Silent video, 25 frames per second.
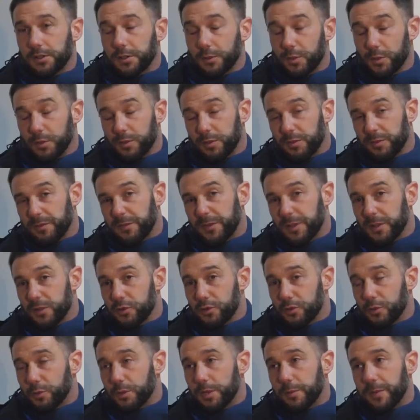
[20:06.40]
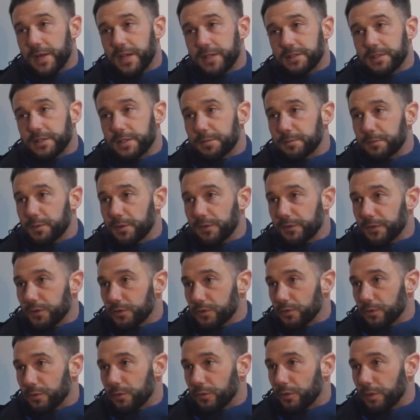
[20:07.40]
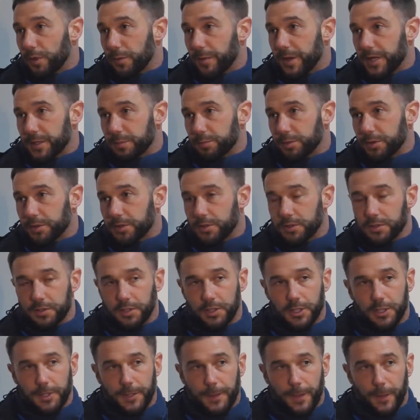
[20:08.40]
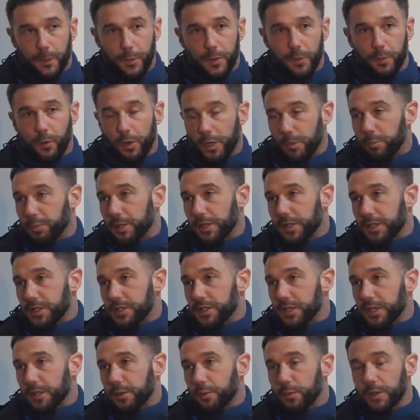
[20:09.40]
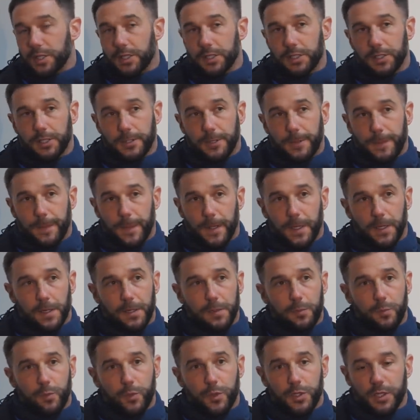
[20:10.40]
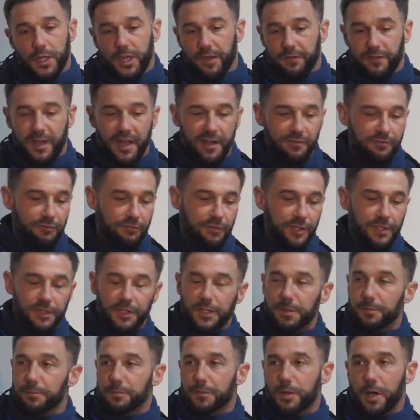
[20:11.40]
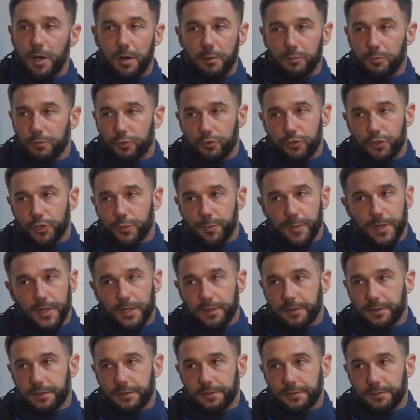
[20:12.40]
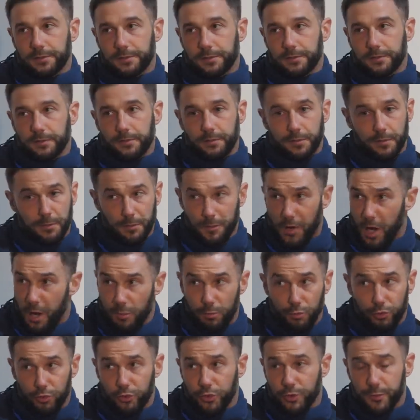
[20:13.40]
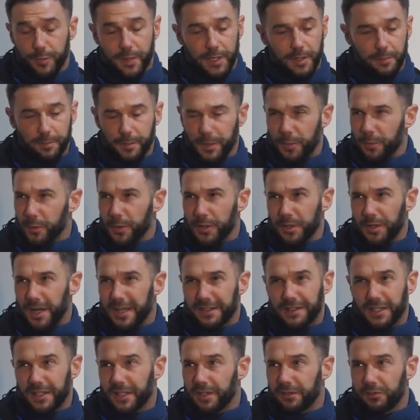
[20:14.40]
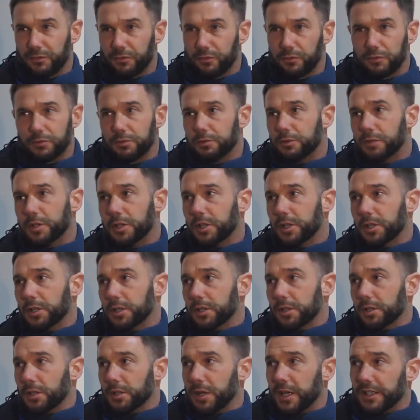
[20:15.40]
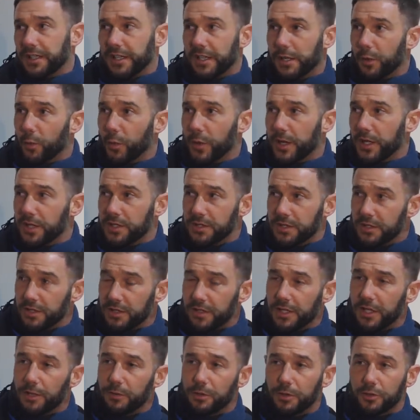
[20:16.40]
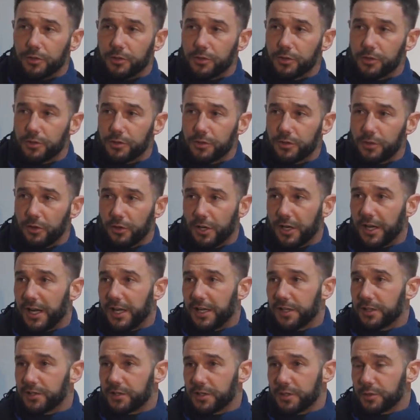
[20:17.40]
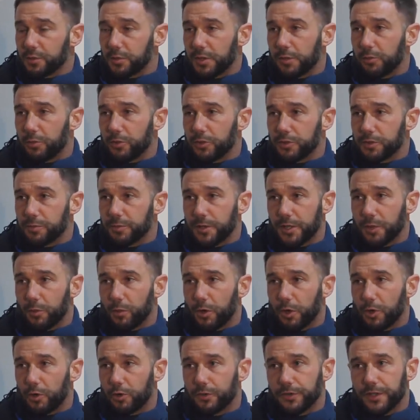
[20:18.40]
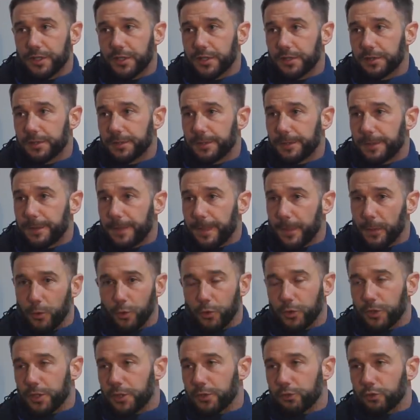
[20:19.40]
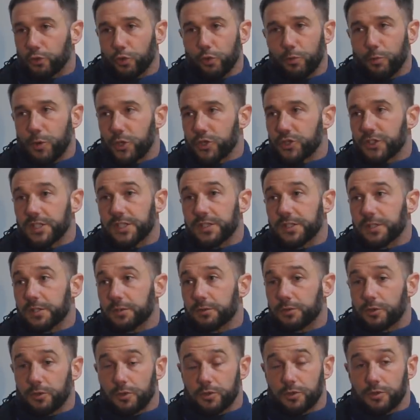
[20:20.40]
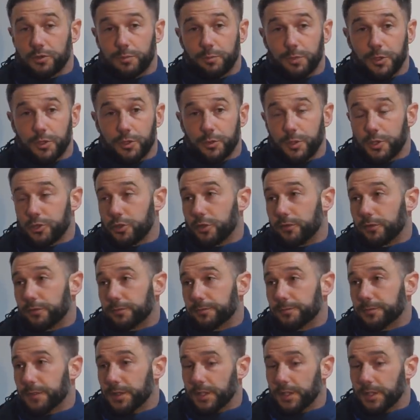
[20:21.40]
We feel as though we're the best team. We feel as though we've got the best players. We want to play in a certain way. Um, we give every team the utmost respect, utmost respect. But we, I didn't throw I didn't waste three hours on analysis when the boys have been at work all day mm-hmm. looking at too much detail because players switch off.